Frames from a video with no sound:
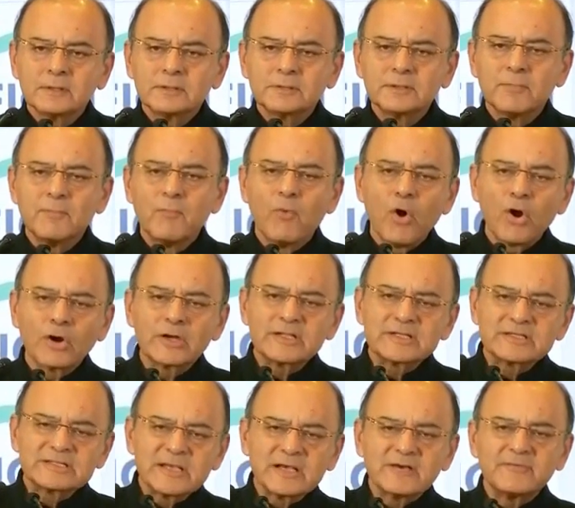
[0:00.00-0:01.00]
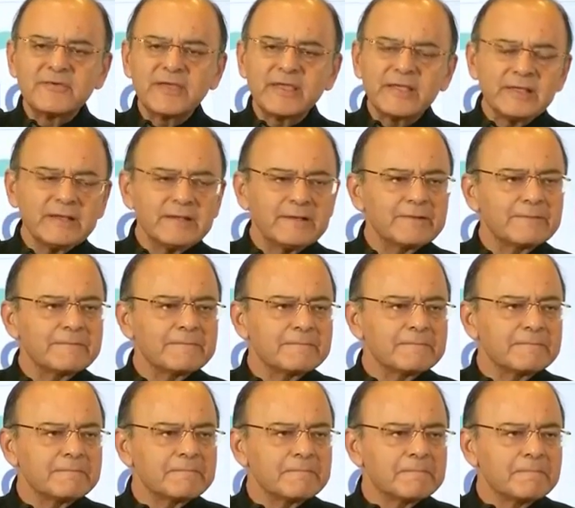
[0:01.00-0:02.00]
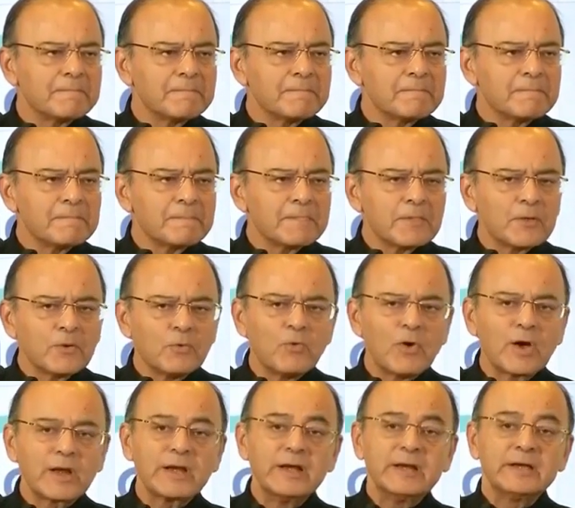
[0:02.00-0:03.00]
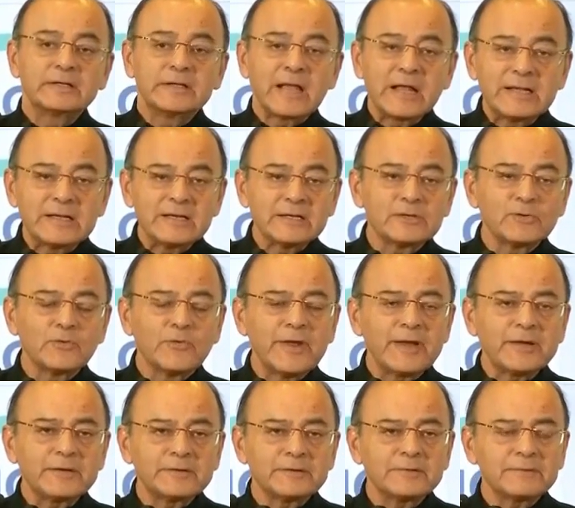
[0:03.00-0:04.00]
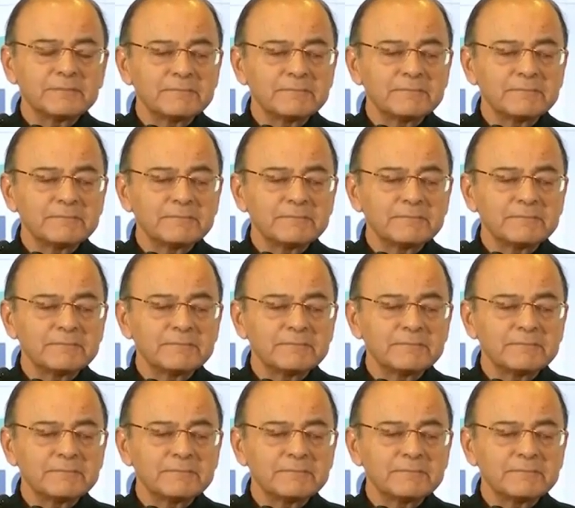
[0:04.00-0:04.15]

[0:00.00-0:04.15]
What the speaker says: the more deserving who are entitled to it.